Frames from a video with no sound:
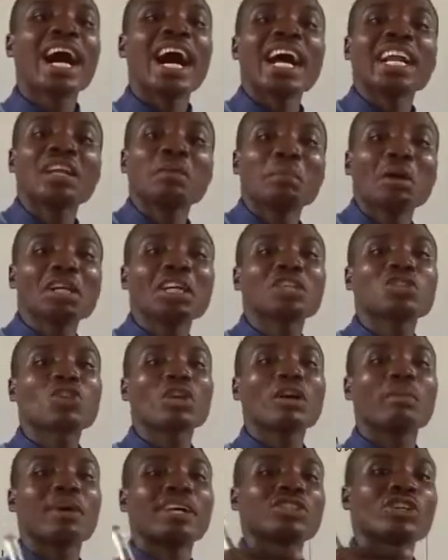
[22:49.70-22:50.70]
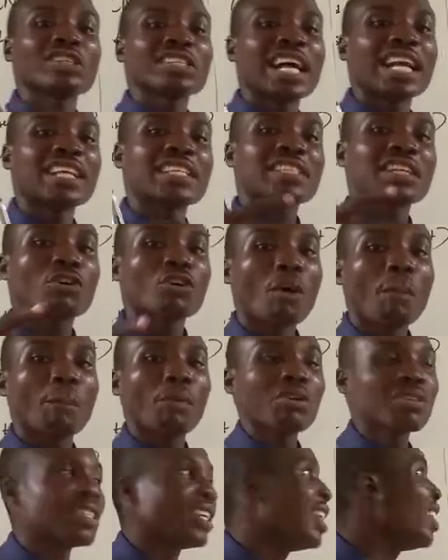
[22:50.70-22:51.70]
And the more the sodium hydroxide is
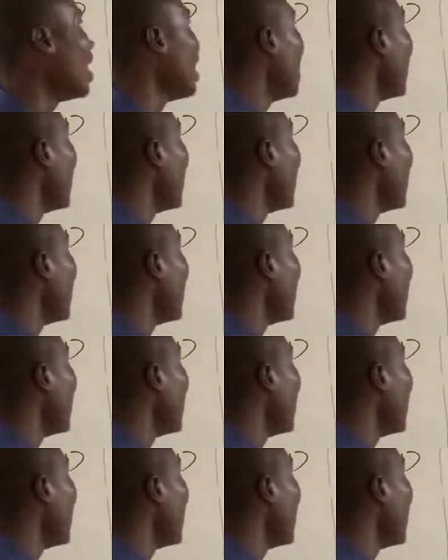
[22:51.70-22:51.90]
decomposing,